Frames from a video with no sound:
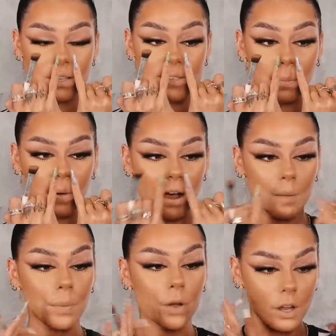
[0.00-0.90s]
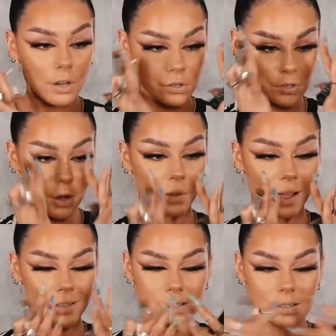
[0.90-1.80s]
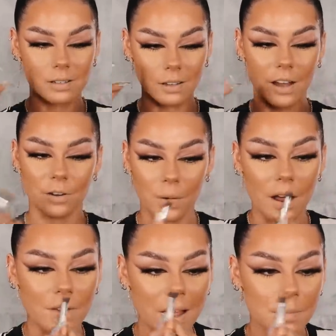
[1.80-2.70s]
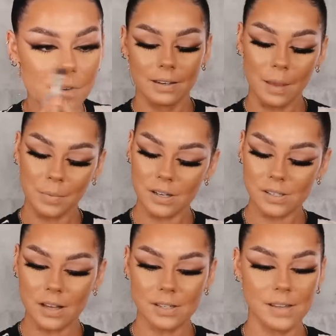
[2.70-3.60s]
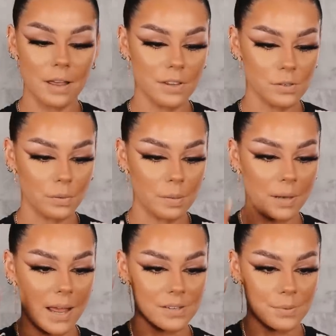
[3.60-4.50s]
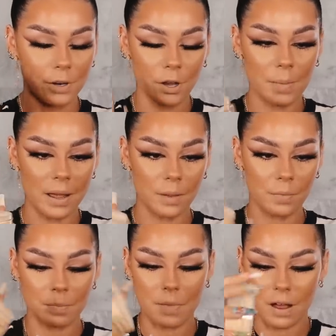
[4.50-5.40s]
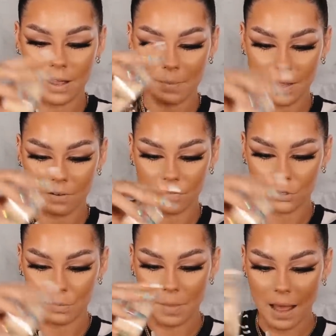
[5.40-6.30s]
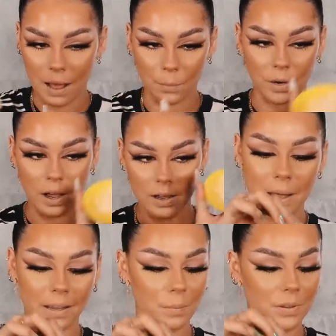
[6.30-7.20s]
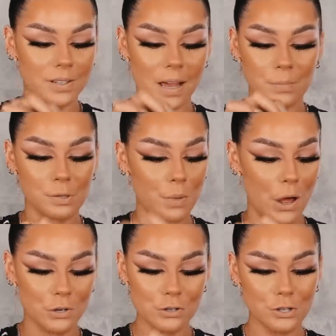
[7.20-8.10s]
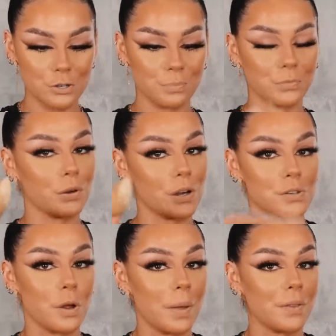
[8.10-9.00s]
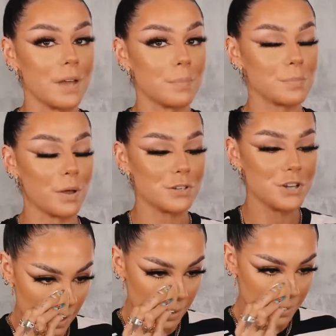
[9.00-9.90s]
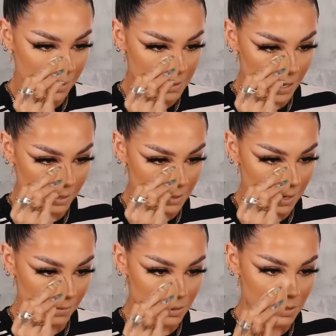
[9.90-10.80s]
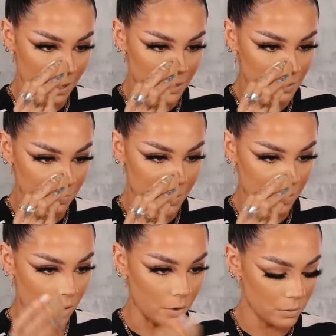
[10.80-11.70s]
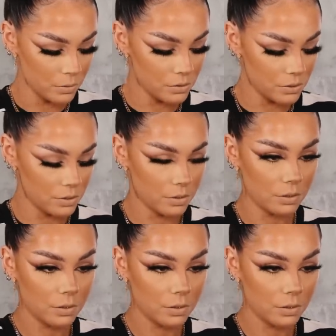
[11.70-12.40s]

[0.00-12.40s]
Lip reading: the tip up. So that's kind of where I've aimed. Now I'm going to start to set this all in place. I'm going to go back in with my Make a Revolution powder. Back in with the damp sponge. You guys know about the damp sponge. And I'm gonna take this down the sides of my nose,